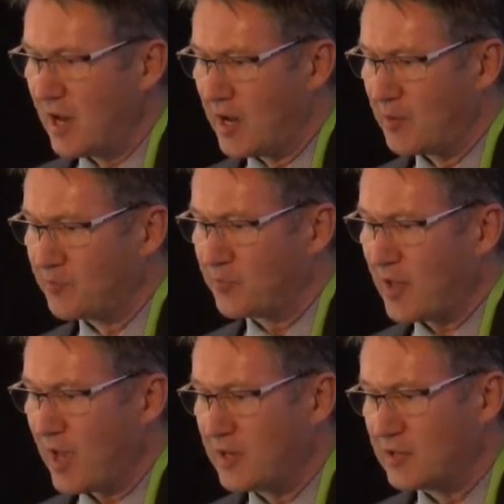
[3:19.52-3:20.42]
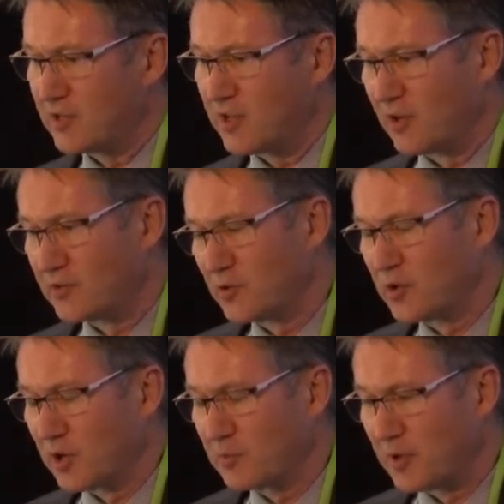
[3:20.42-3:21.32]
Um, and I'll
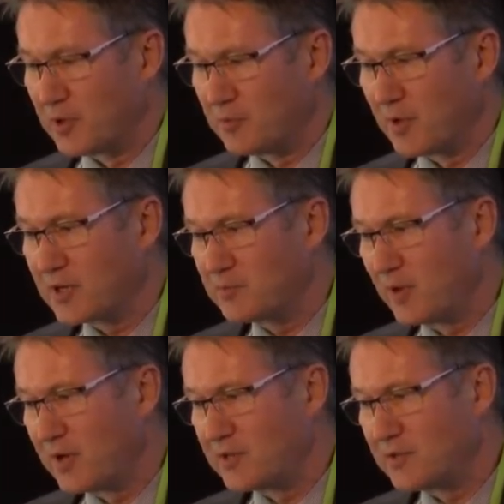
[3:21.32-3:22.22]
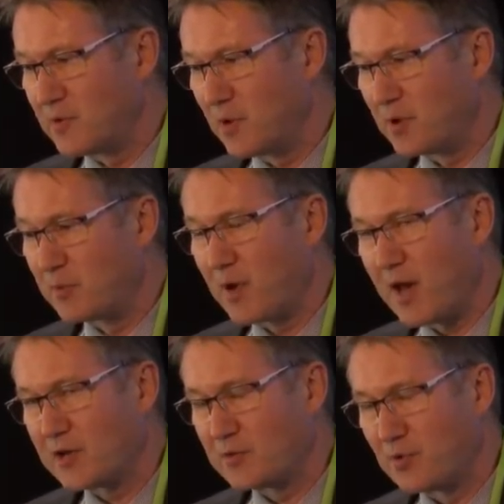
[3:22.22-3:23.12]
talk a little bit in a minute, but a big
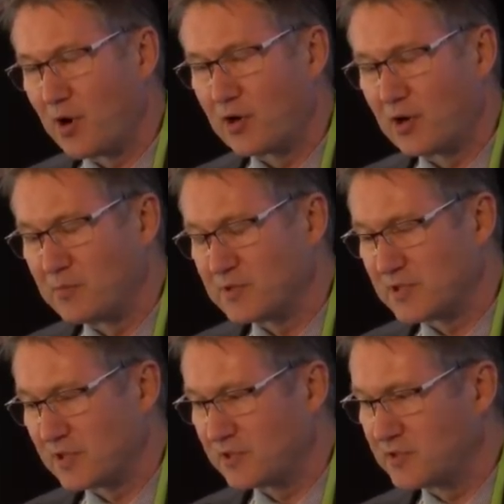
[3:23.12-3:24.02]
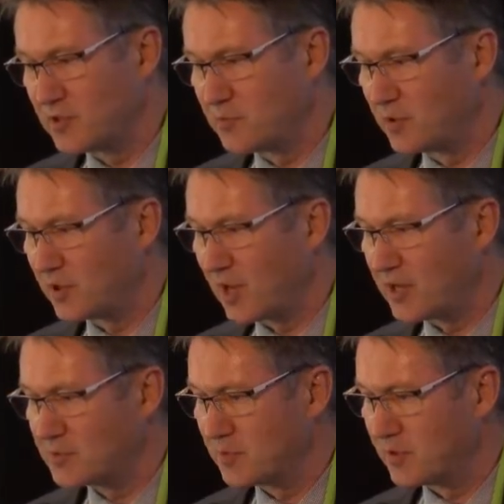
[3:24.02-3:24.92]
part of the program is a consumer
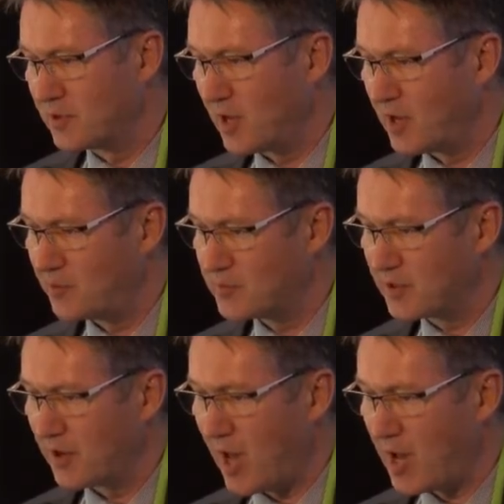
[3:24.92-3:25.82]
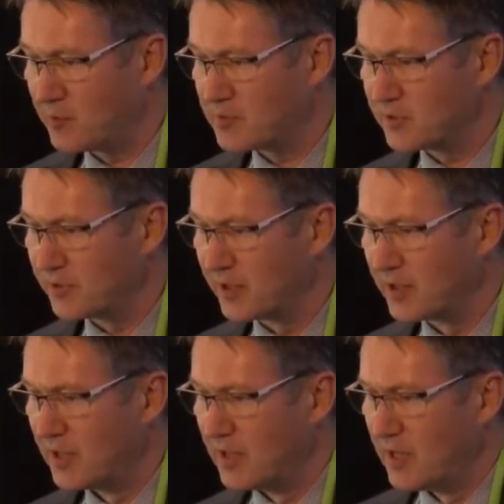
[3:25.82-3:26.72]
engagement um, sort of arm to
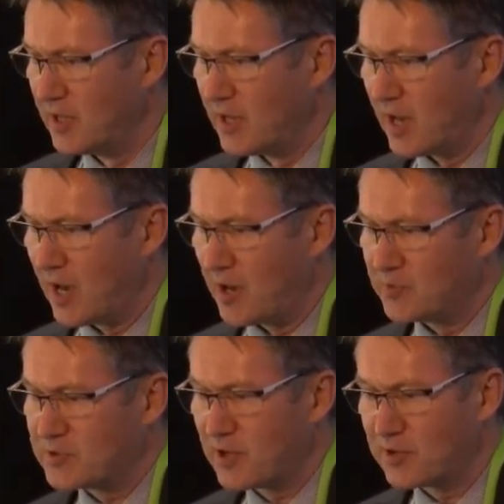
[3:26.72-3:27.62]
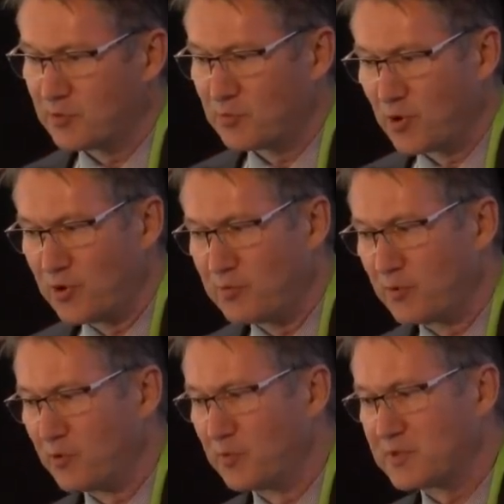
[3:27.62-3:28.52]
it. Um, it's trying to improve
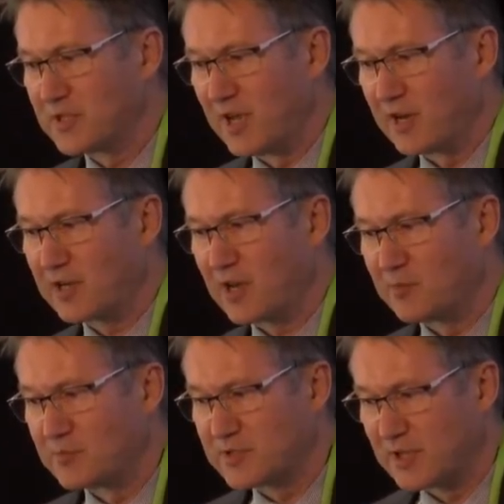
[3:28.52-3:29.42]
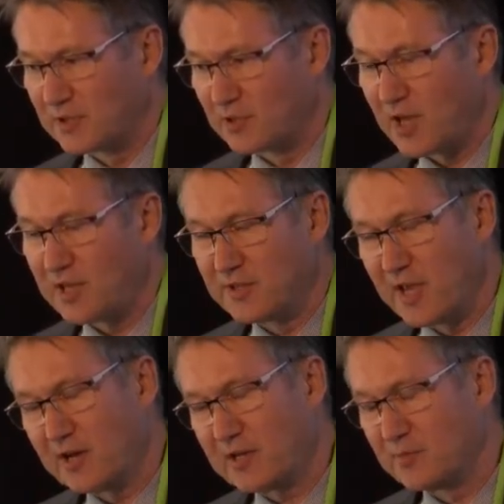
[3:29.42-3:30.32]
performance and outcomes and, and
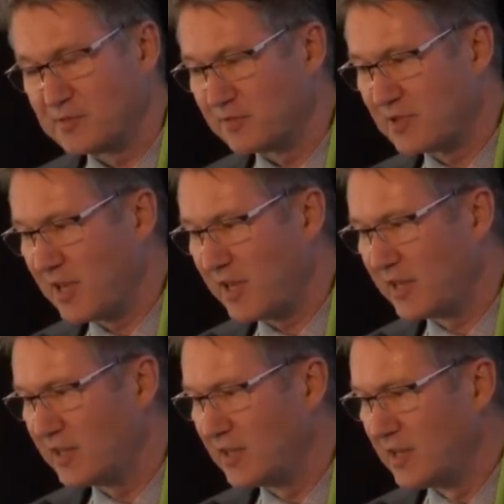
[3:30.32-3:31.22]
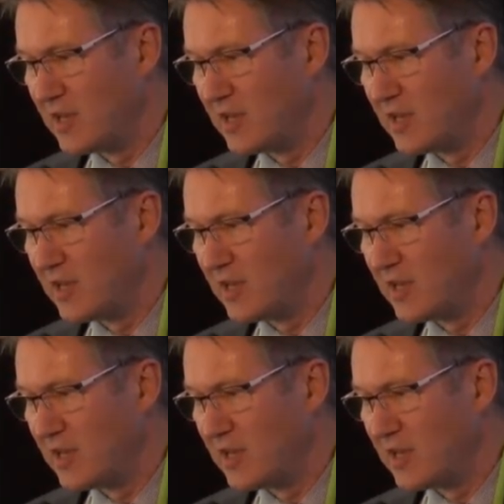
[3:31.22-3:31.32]
the outcomes of care.